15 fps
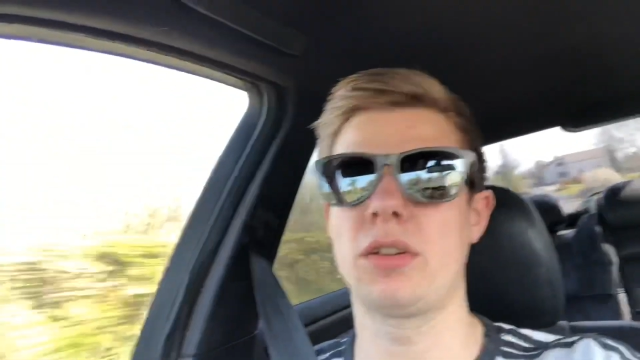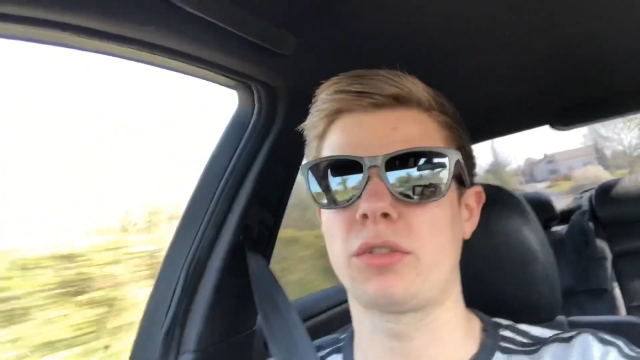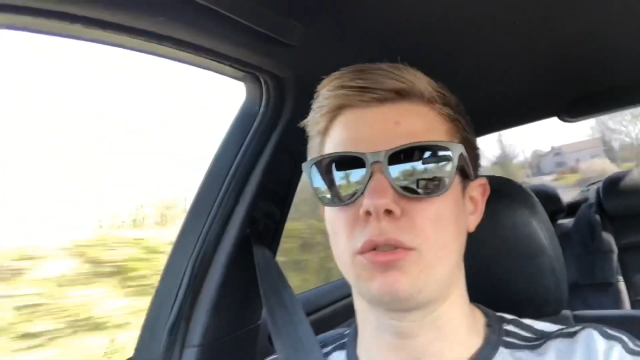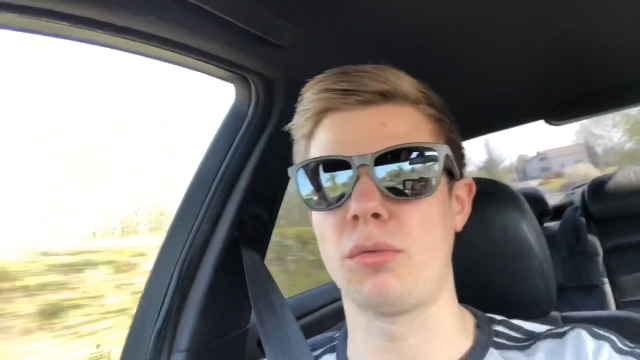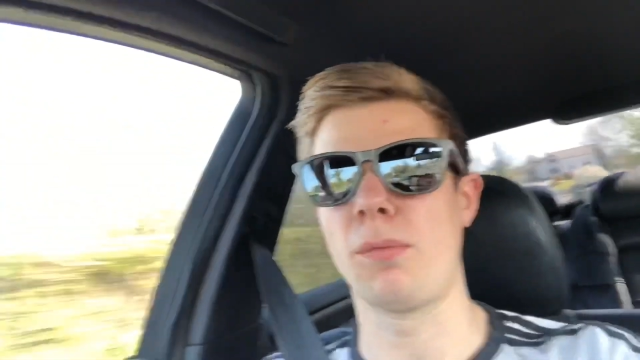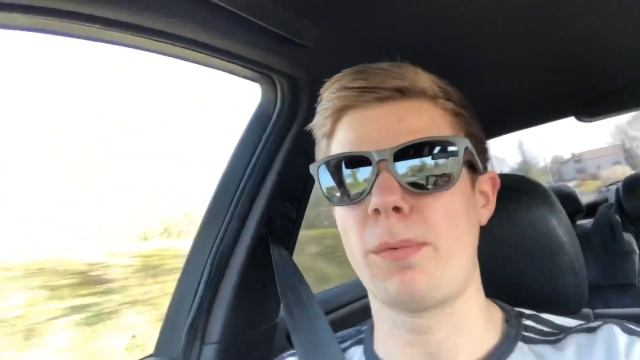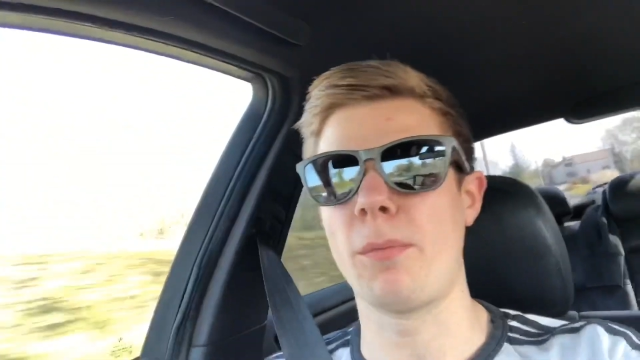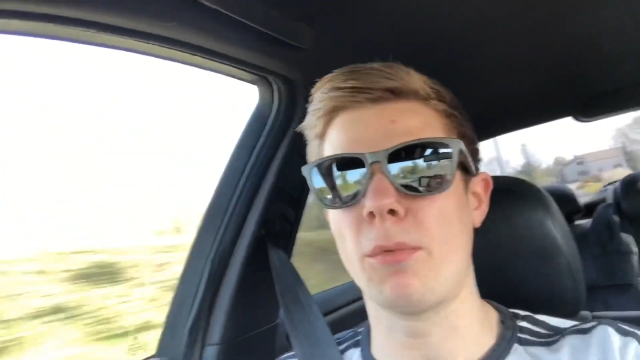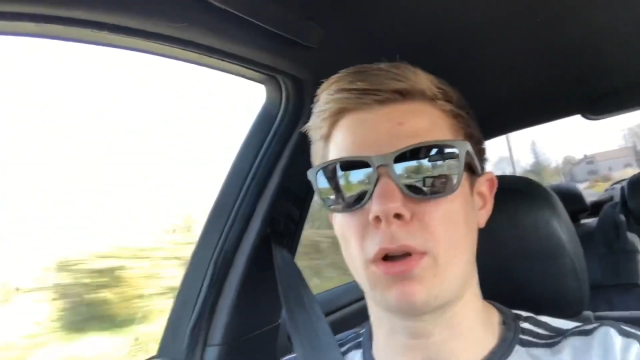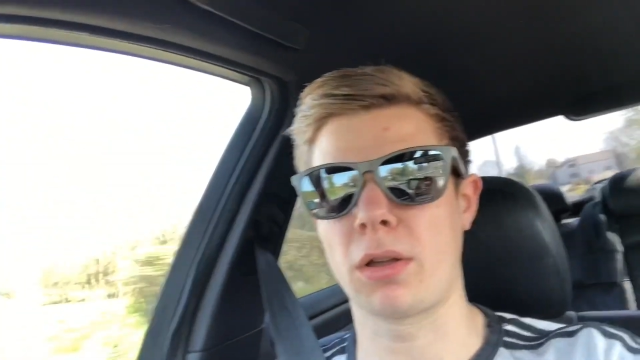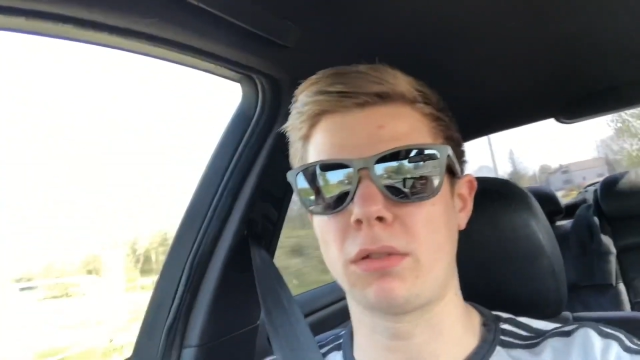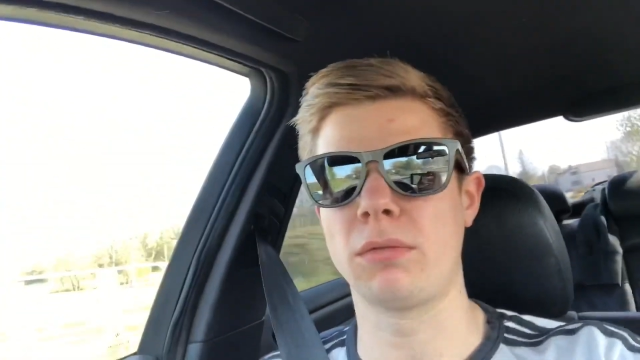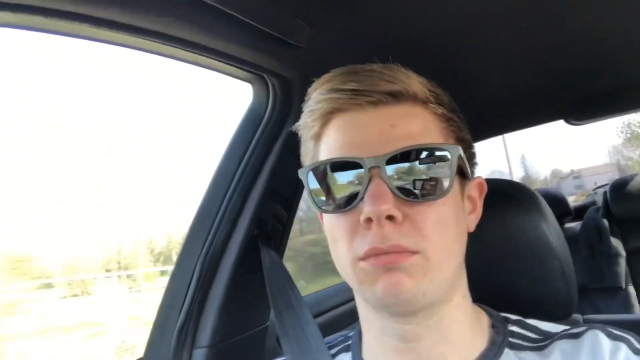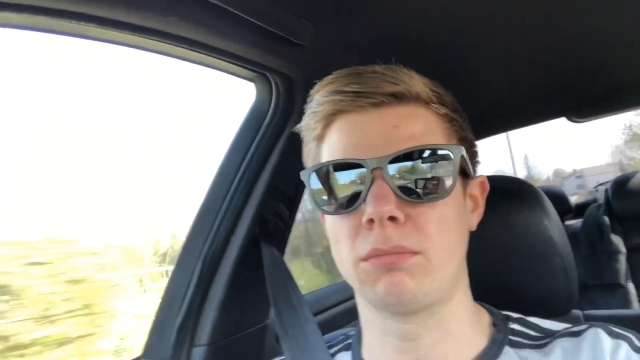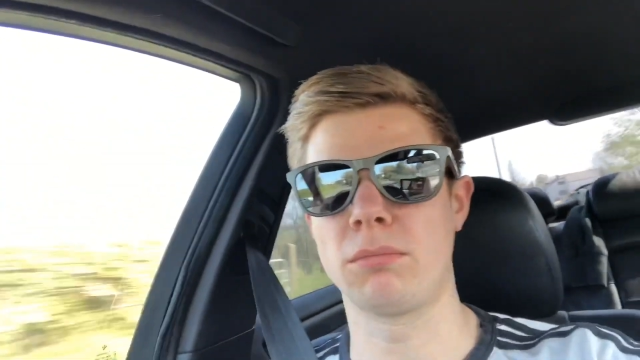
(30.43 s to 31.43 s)
so I've been
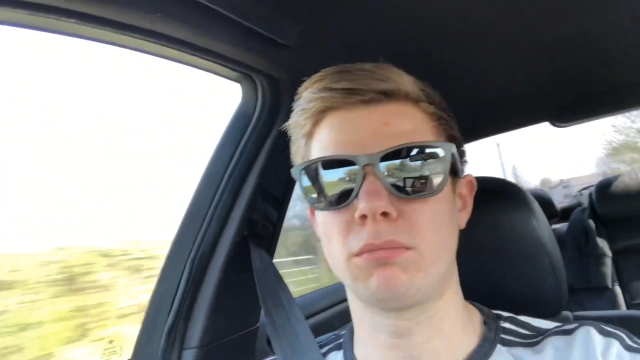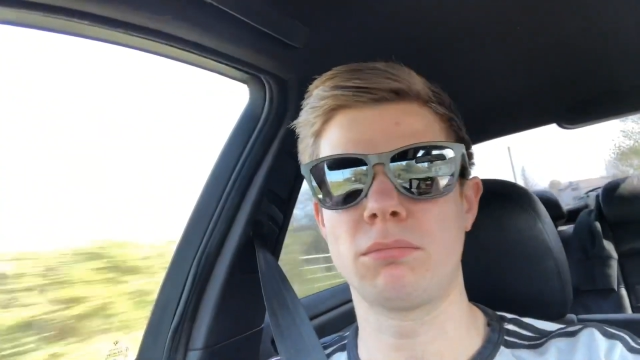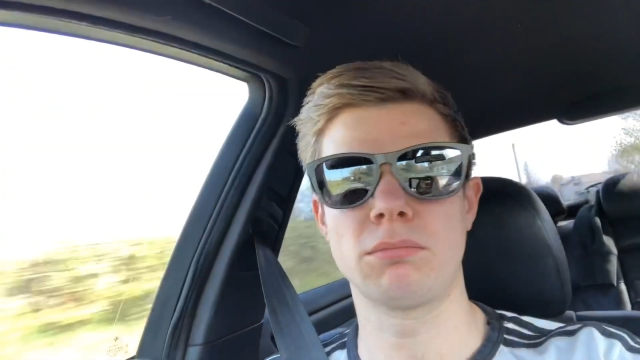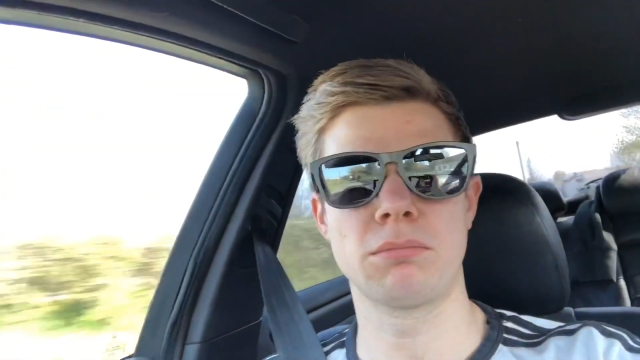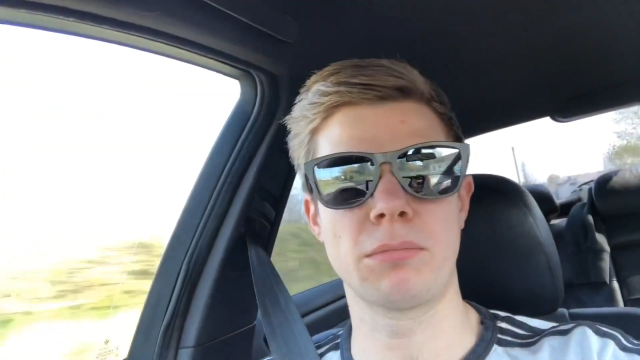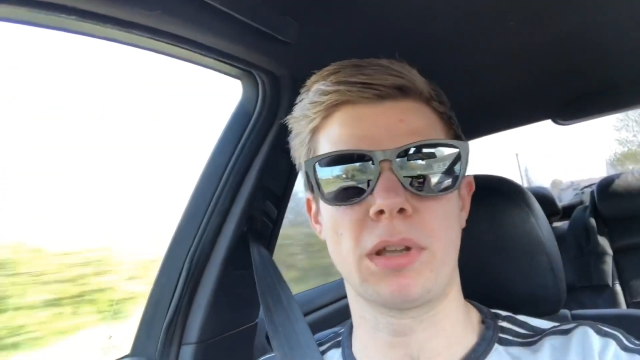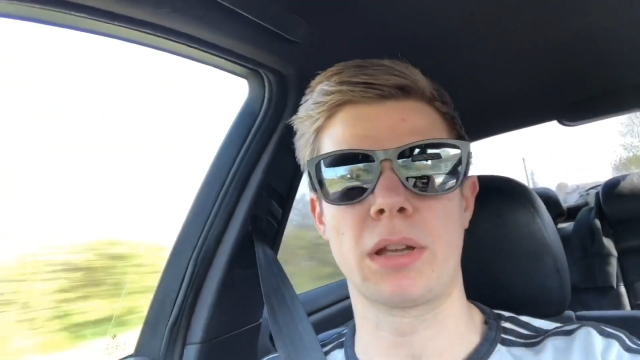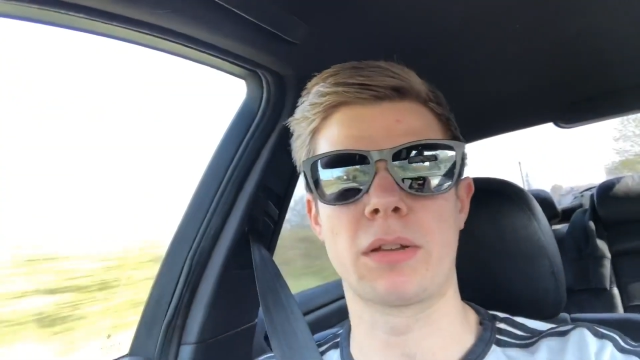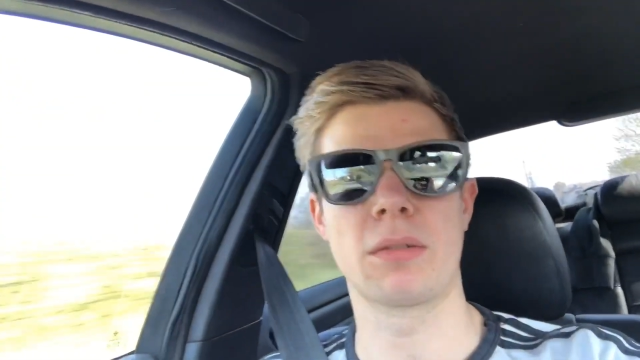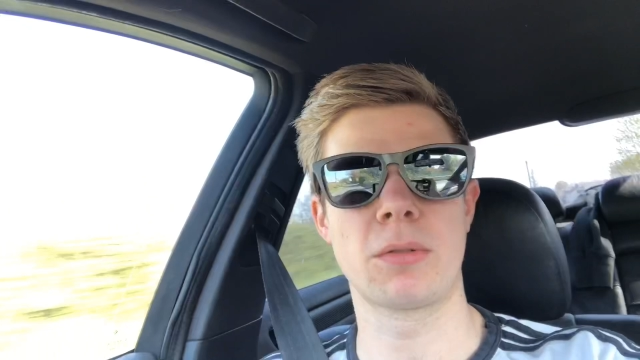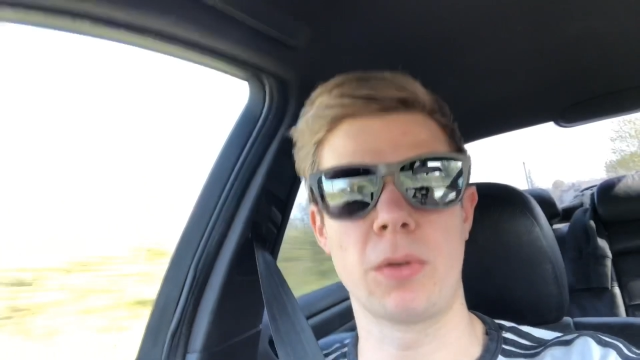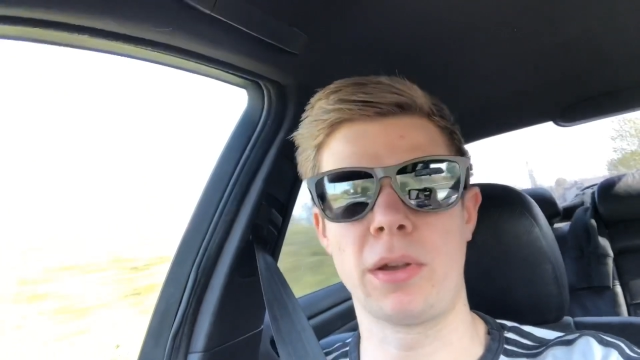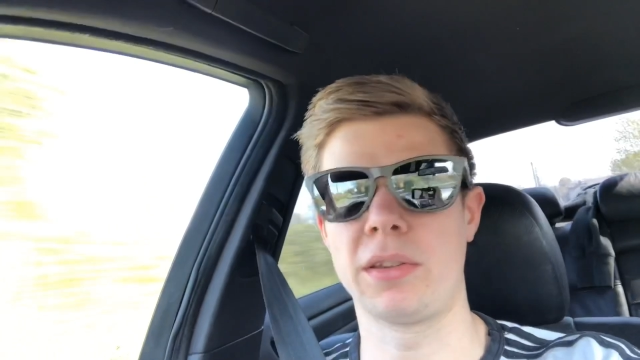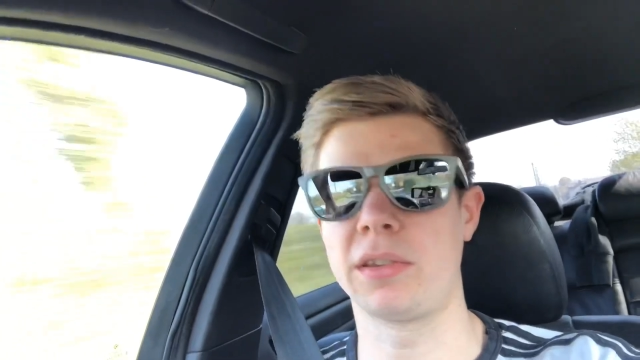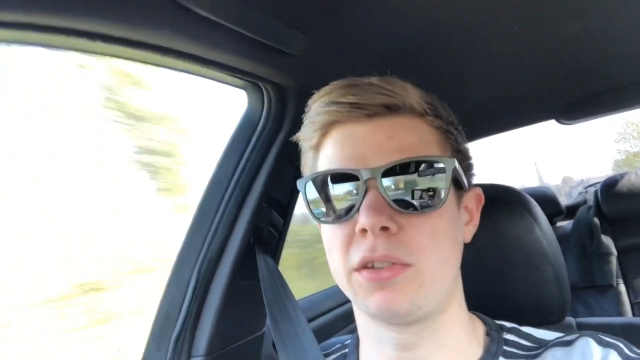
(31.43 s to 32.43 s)
working like
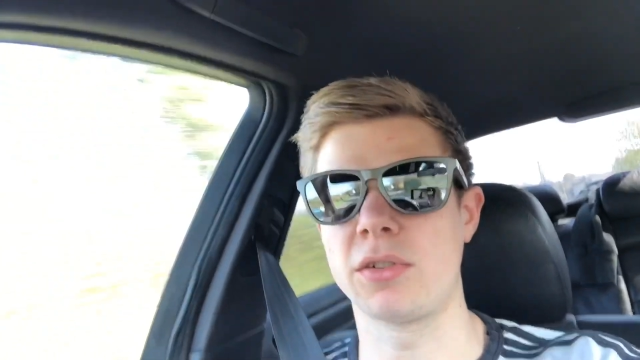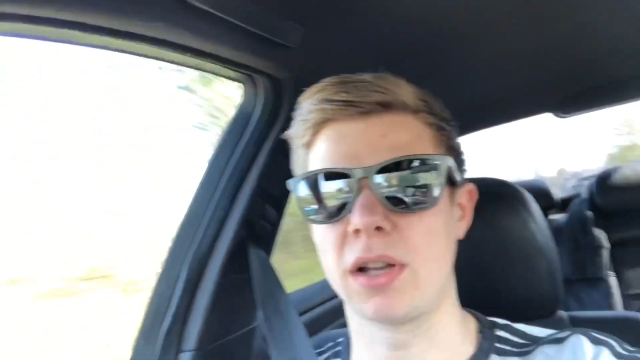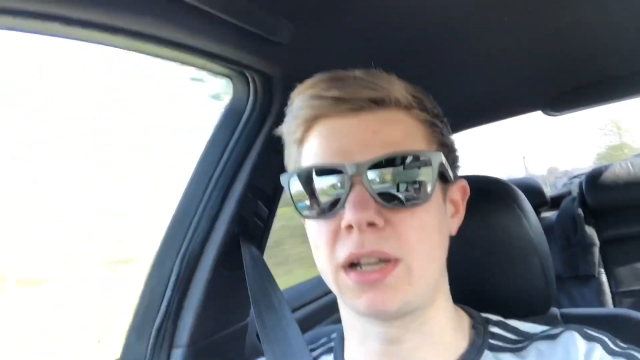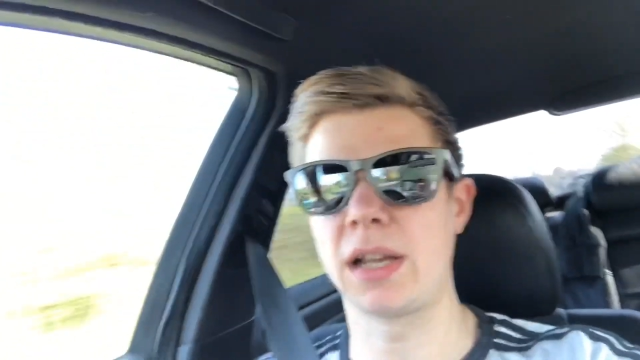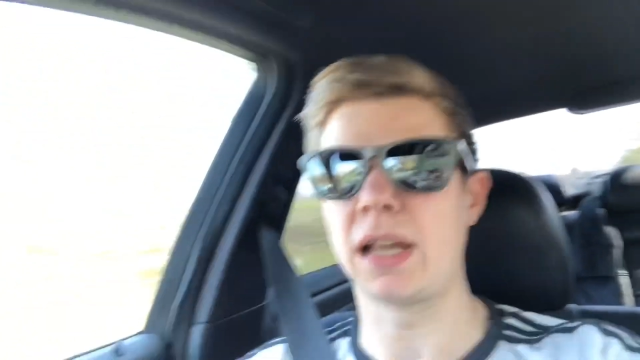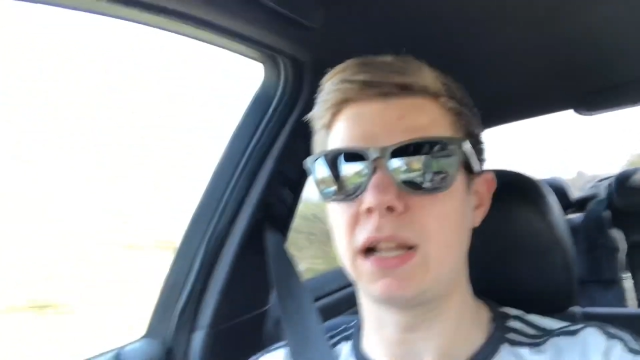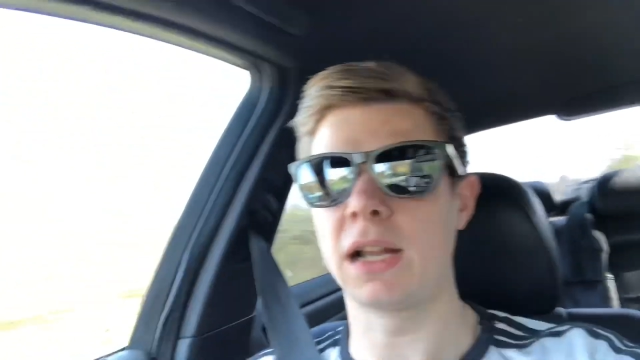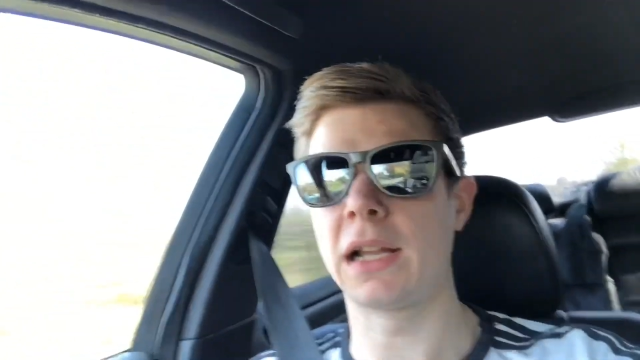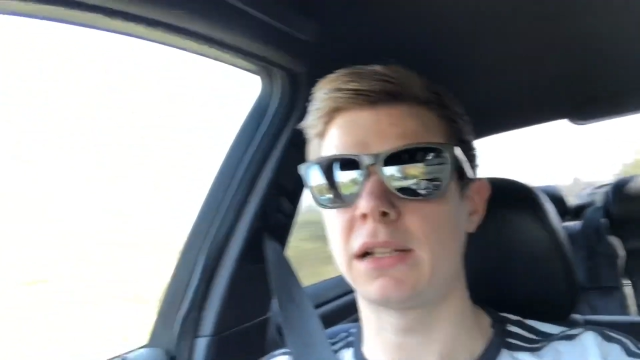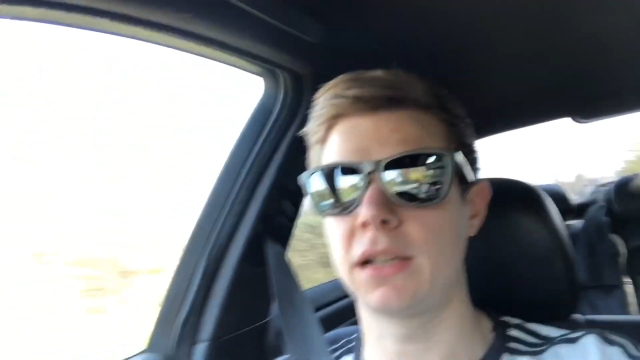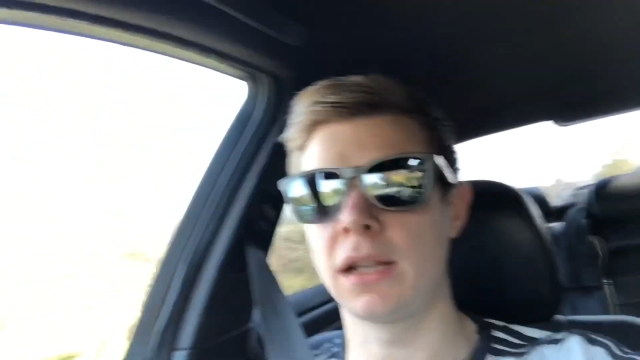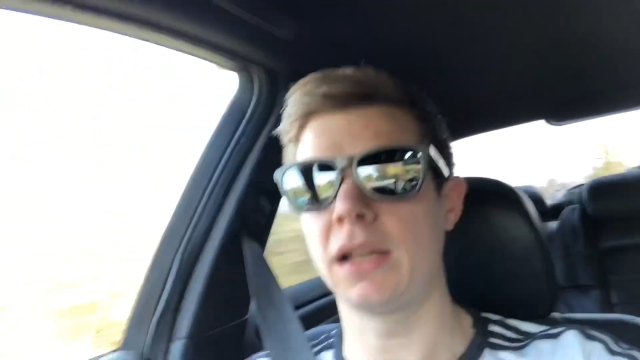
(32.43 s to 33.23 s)
crazy trying to get it